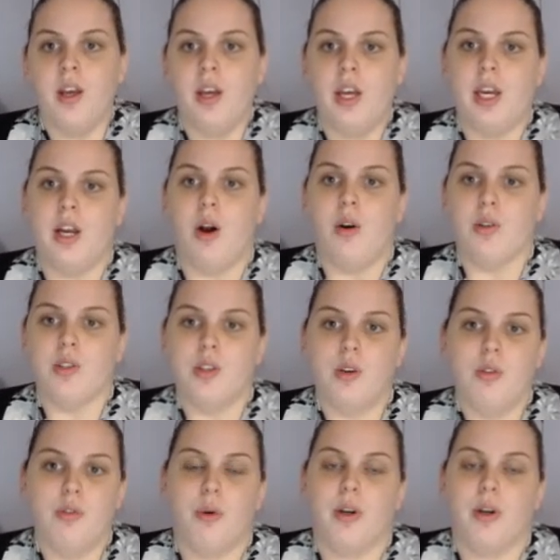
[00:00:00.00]
It also
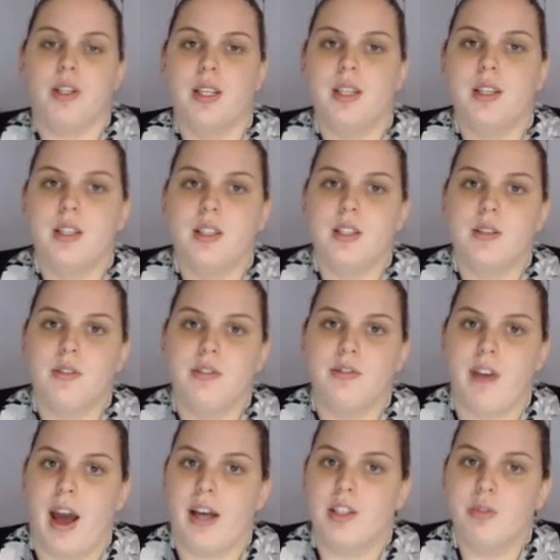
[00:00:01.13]
forces
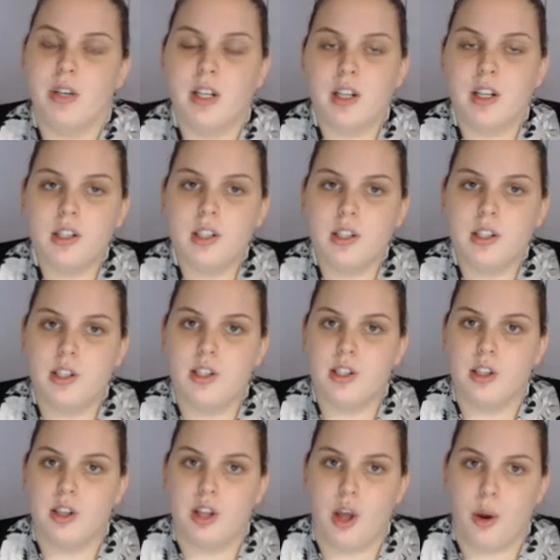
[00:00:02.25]
fast readers to
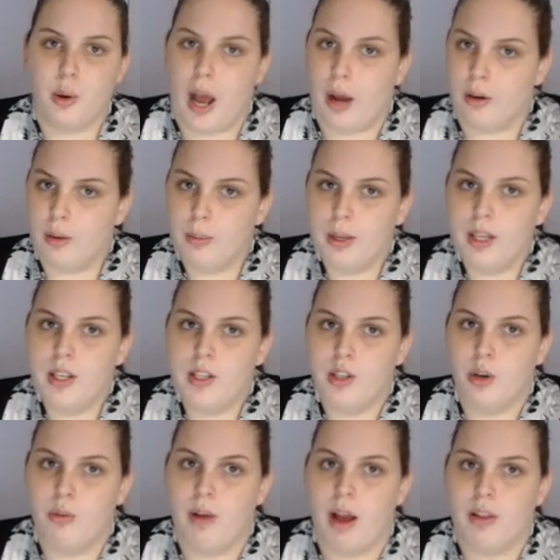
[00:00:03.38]
slow down a bit,
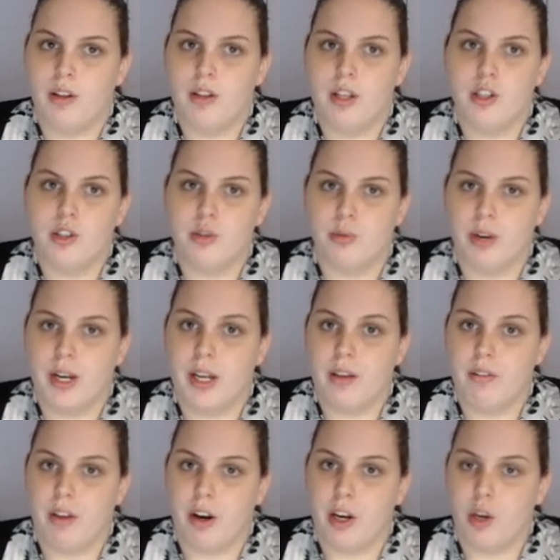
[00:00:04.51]
so rather than just reading
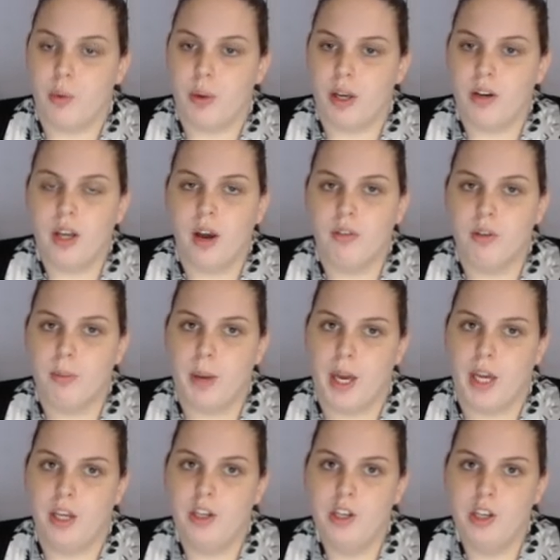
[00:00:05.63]
very quickly off a
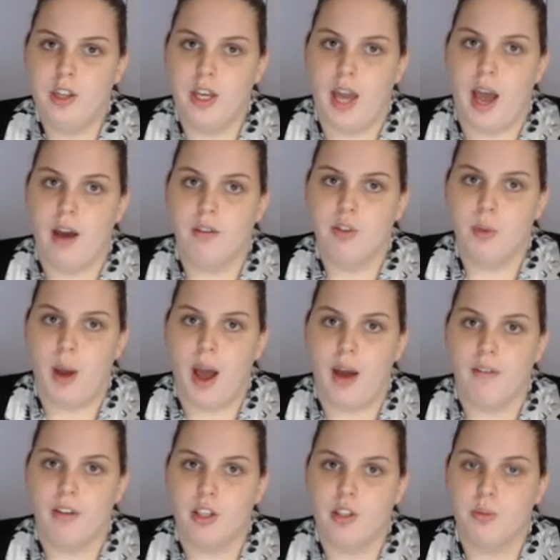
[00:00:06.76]
page, they have to
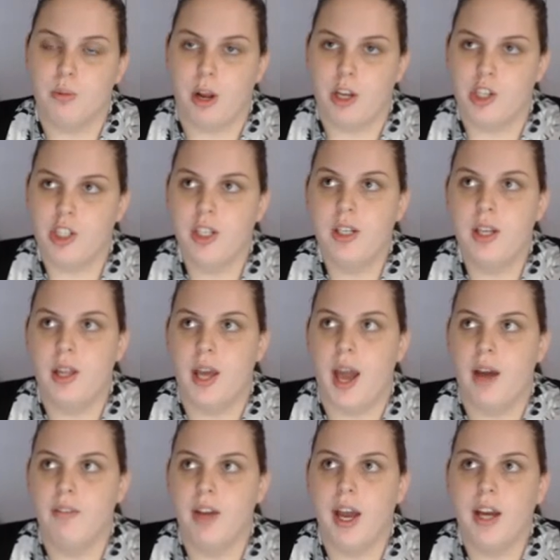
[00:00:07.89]
have expression and they
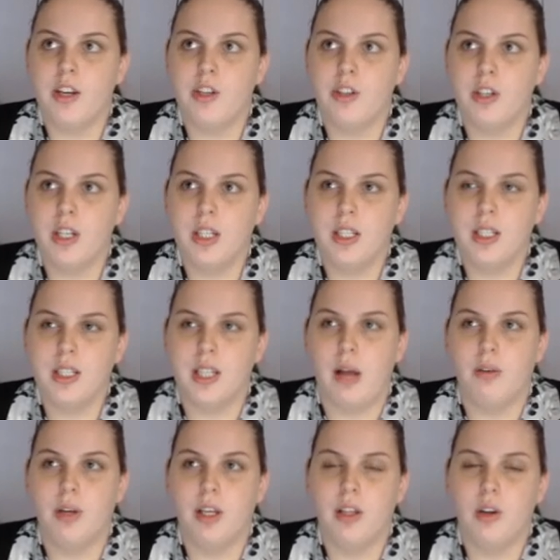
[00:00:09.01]
have to actually
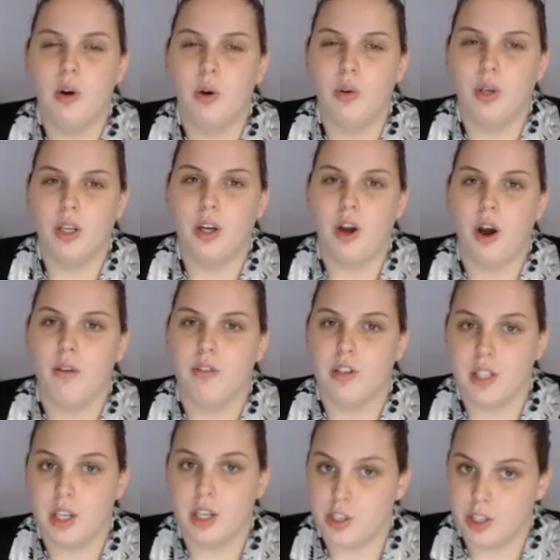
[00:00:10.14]
sound like they're holding a
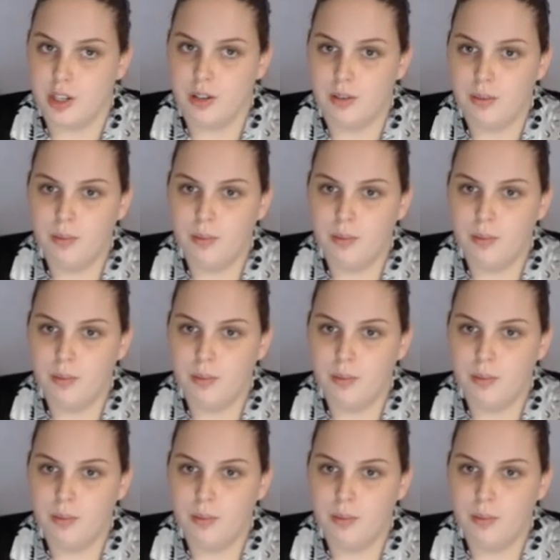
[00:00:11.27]
conversation.